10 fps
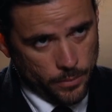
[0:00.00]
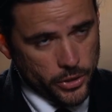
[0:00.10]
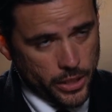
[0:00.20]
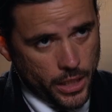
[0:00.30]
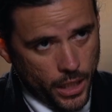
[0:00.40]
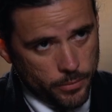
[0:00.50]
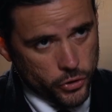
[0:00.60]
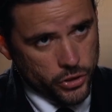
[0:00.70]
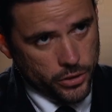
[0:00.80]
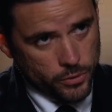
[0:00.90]
put the
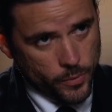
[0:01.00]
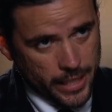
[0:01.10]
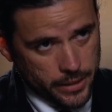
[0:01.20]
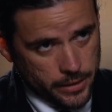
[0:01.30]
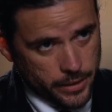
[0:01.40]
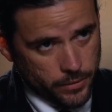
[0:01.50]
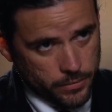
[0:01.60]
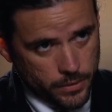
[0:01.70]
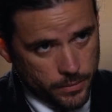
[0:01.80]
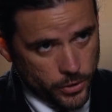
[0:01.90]
kibosh in the Rwanda
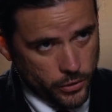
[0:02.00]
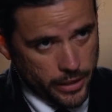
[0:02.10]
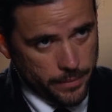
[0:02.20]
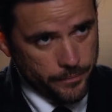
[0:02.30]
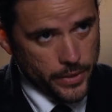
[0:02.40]
deal program.